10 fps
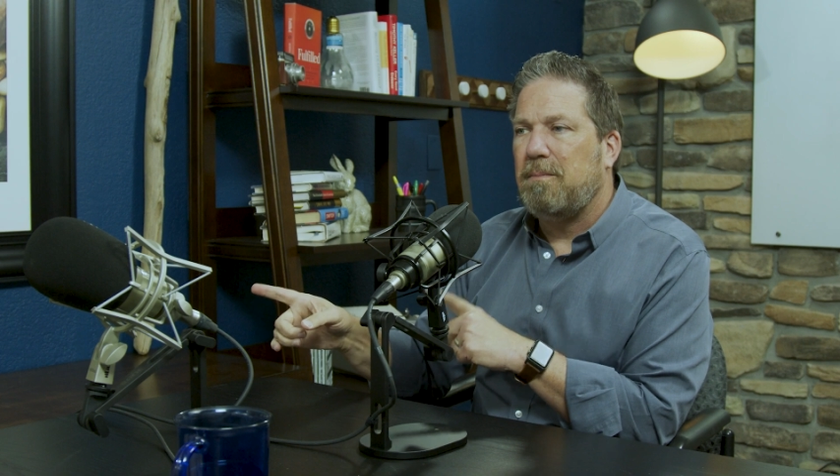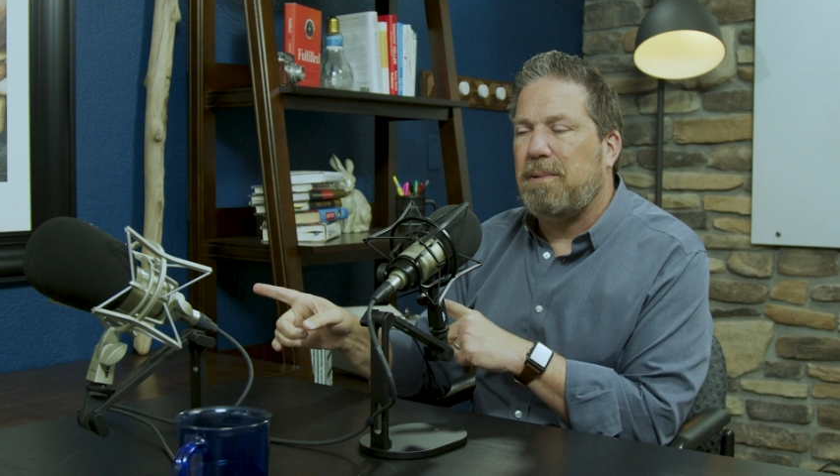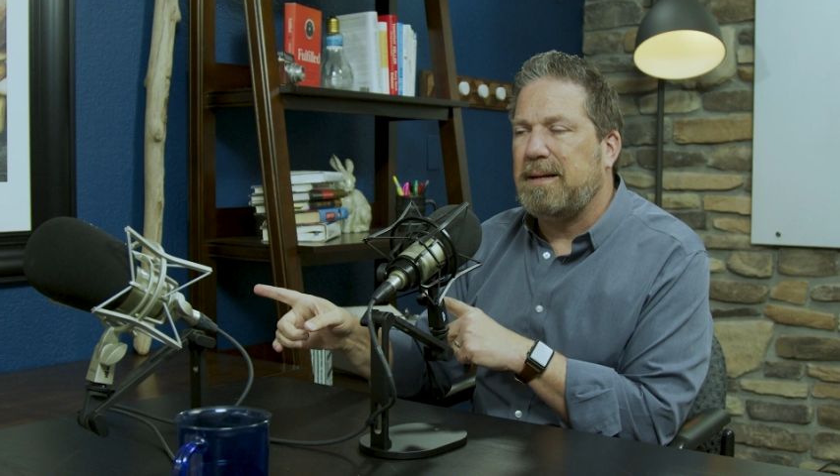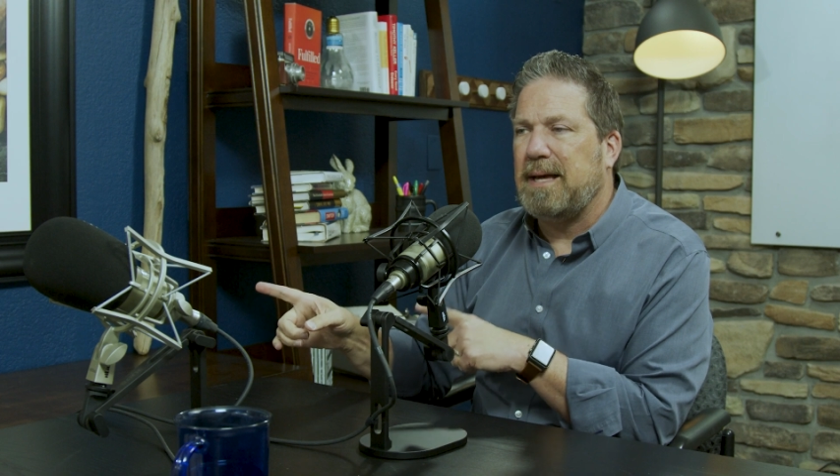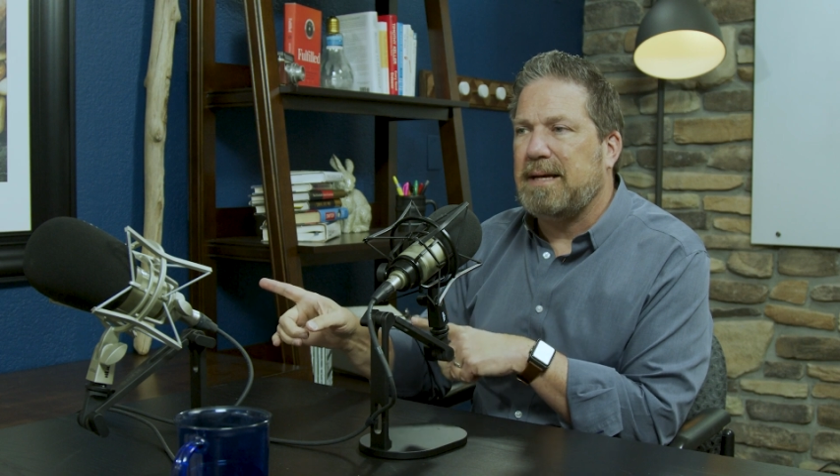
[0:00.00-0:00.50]

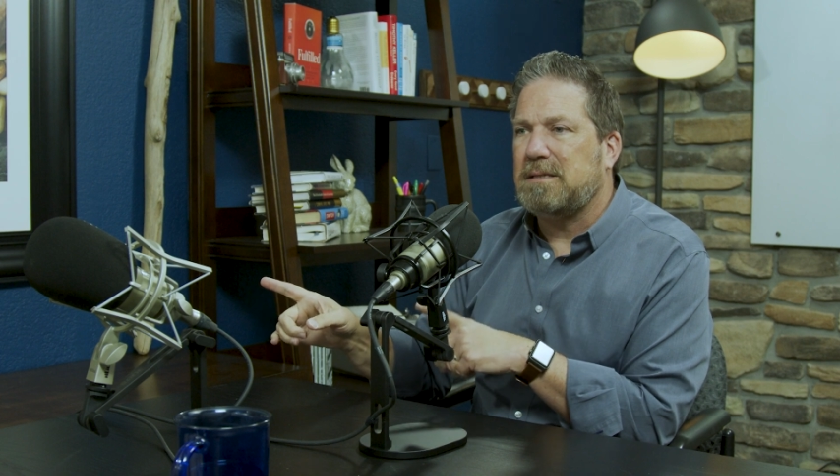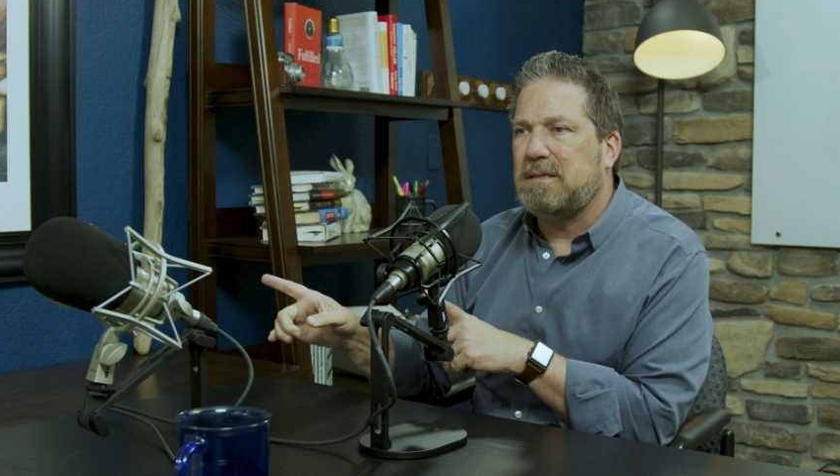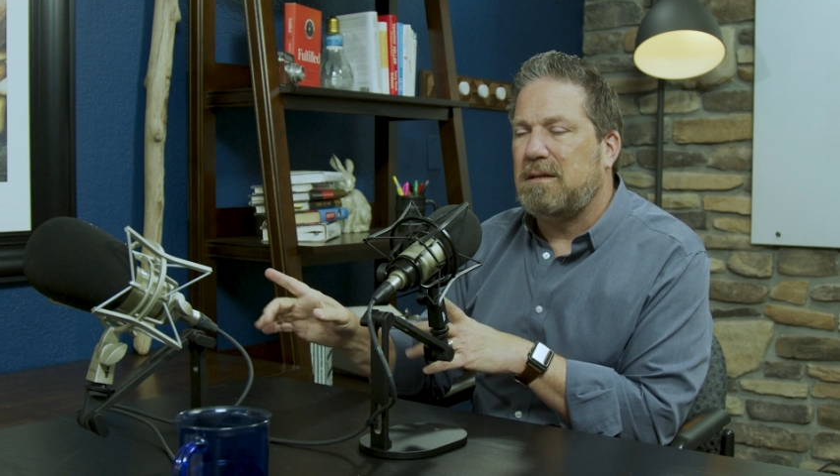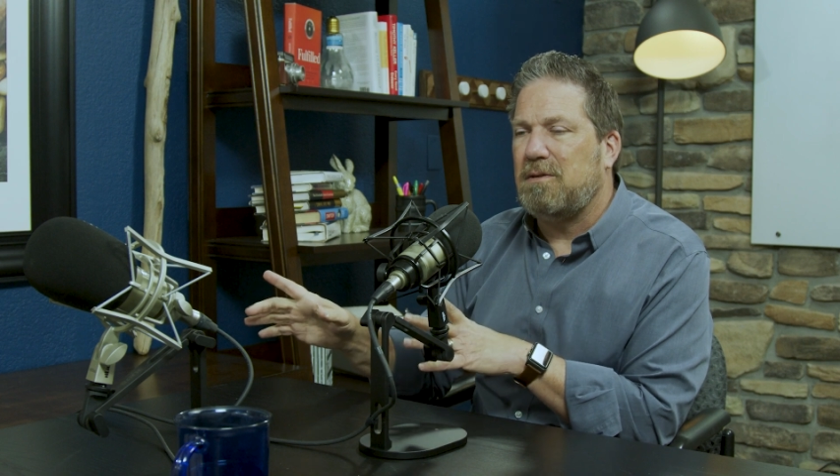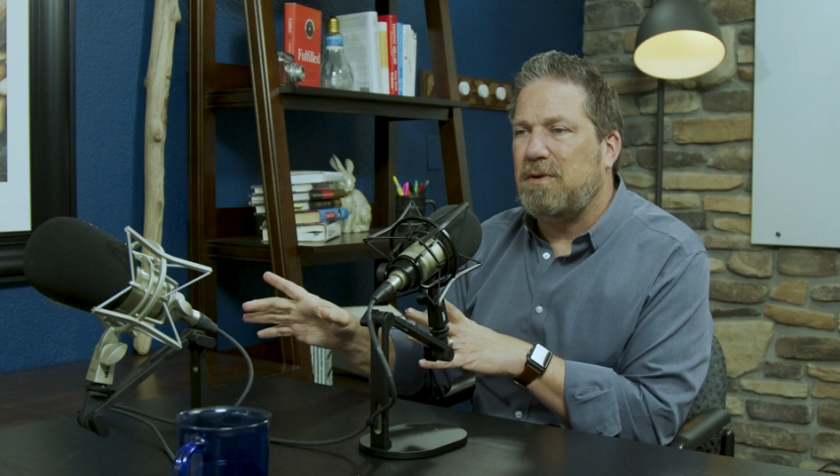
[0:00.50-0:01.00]
podcasts
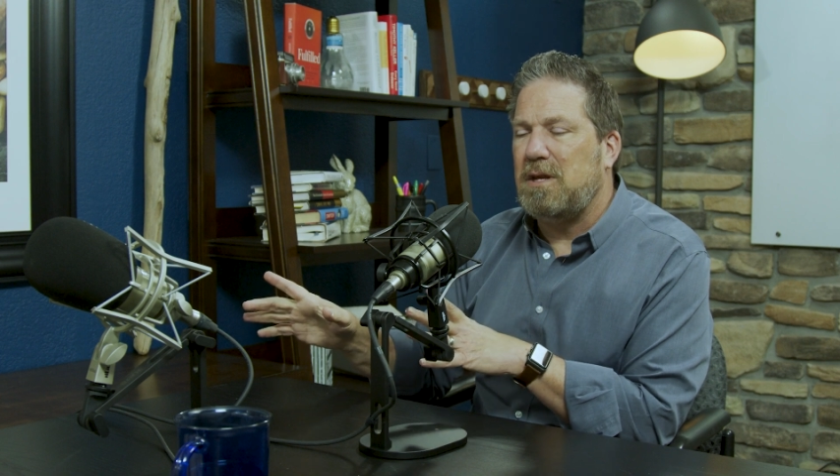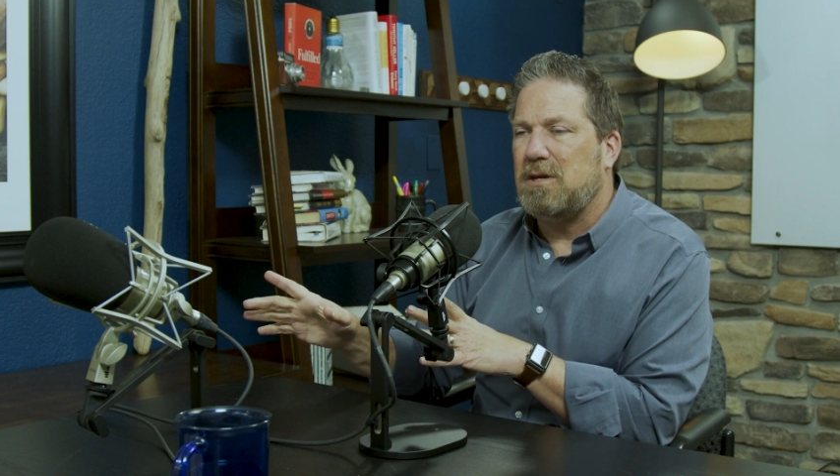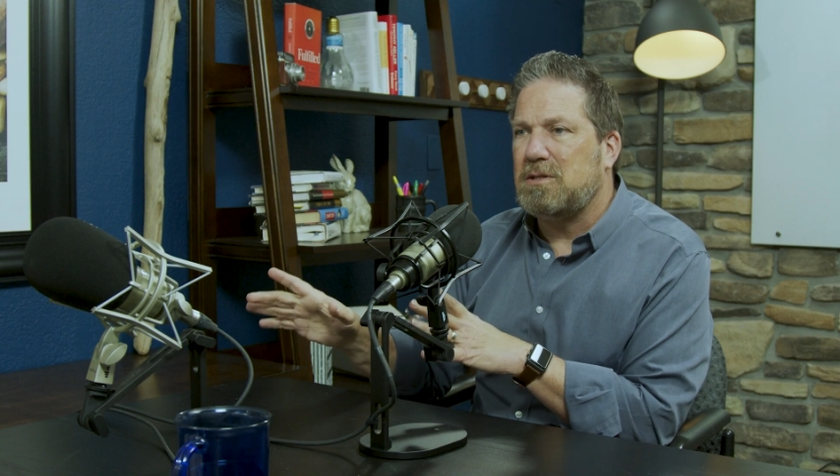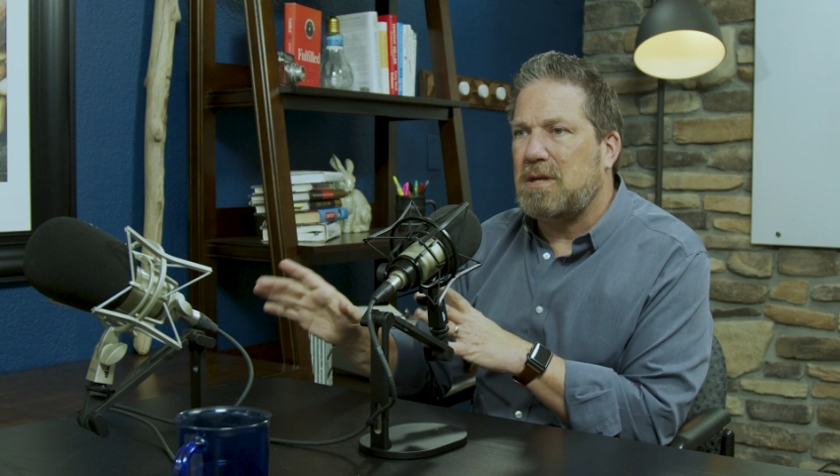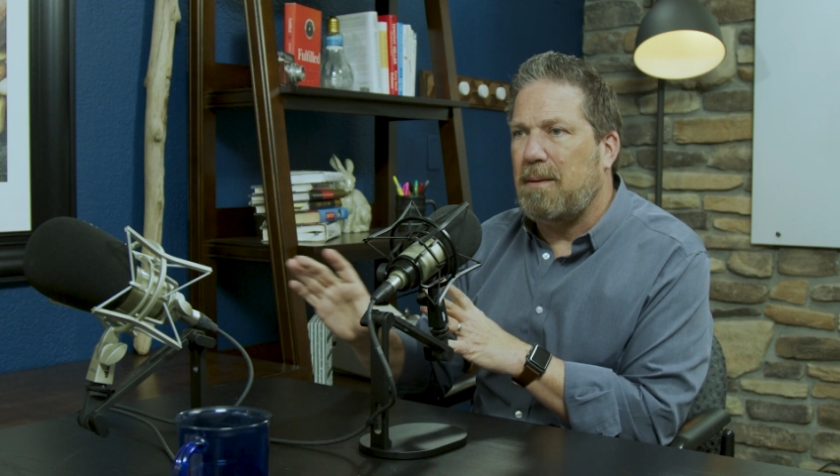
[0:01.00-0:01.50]
and other
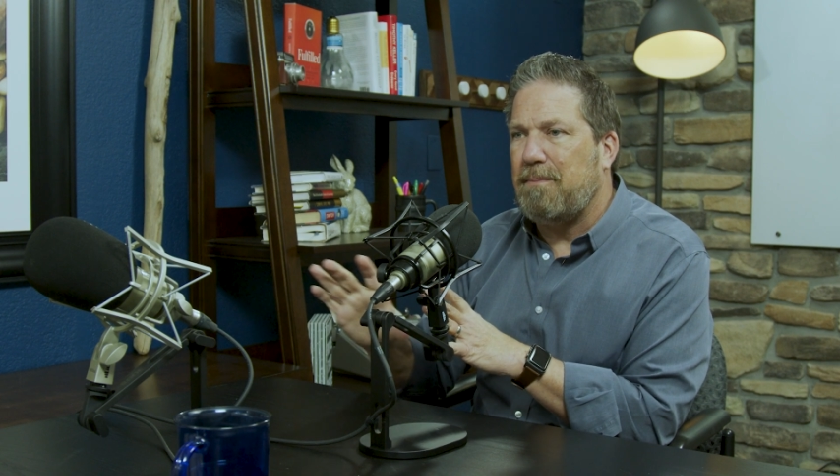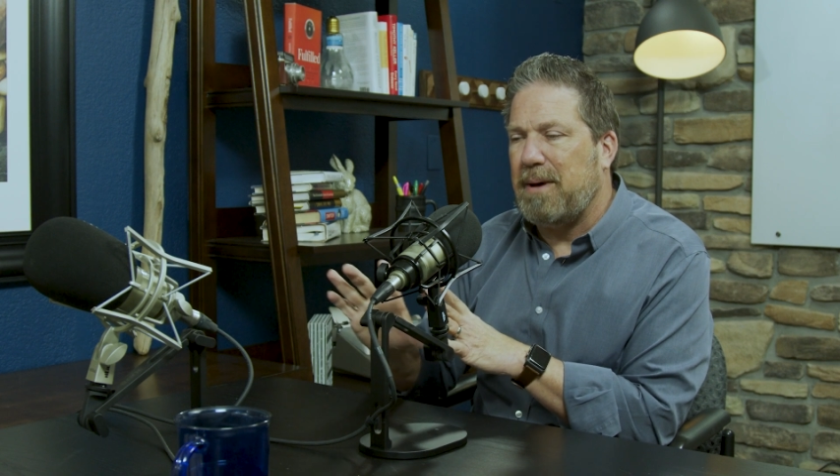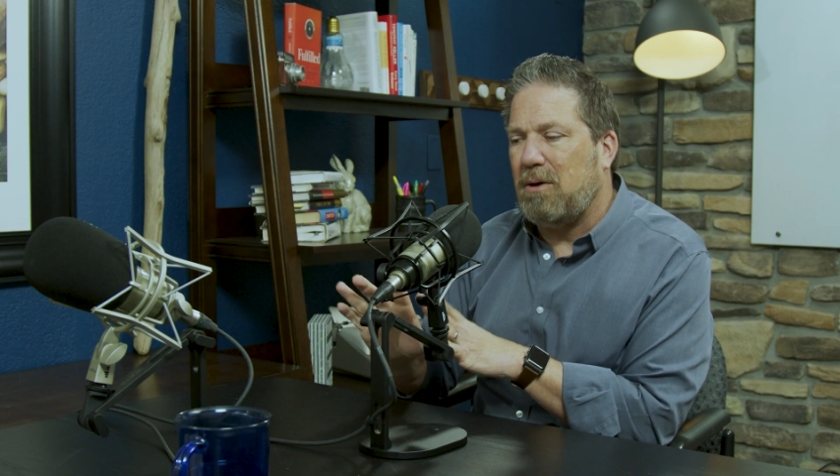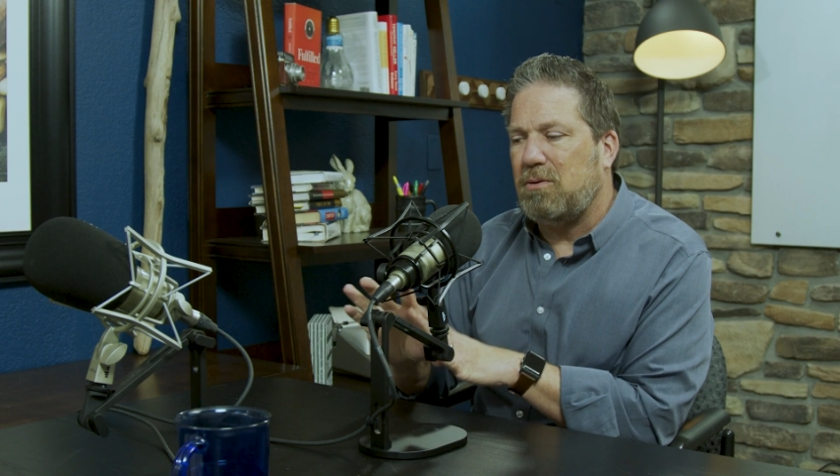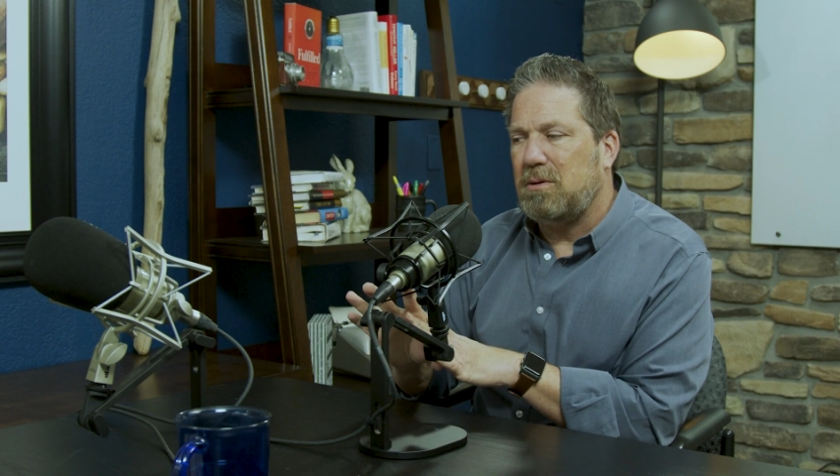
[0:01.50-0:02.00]
videos
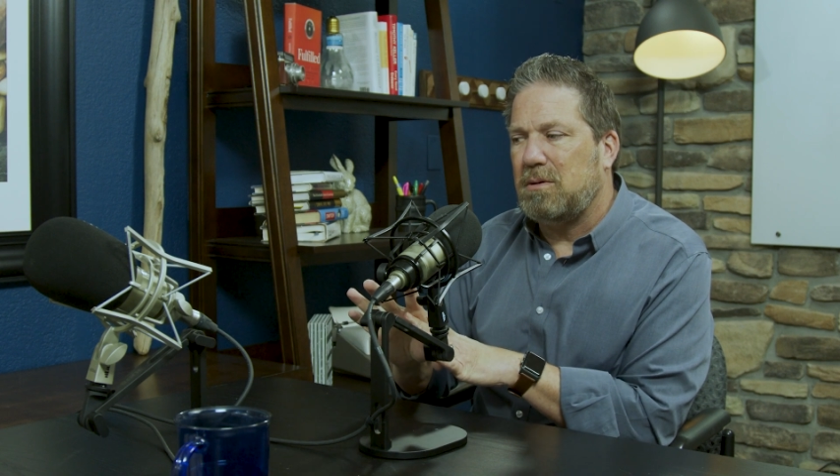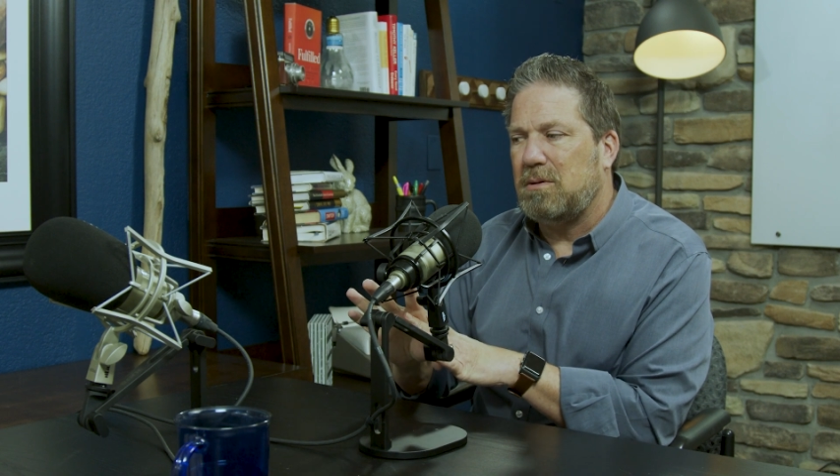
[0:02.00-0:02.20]
about